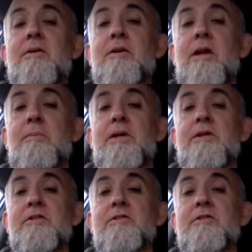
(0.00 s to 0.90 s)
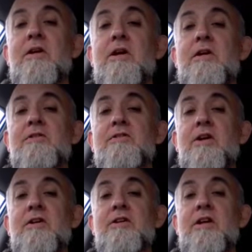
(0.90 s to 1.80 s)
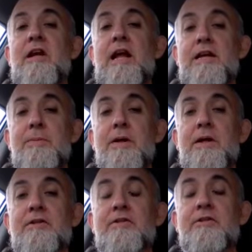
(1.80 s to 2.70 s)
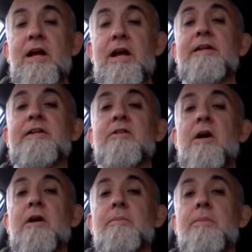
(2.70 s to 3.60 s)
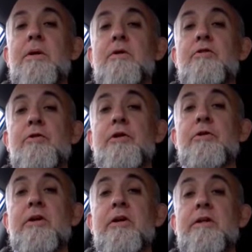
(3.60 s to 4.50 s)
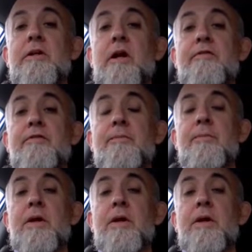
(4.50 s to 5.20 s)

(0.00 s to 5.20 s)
That means it's Zazen any place, any time during your daily life.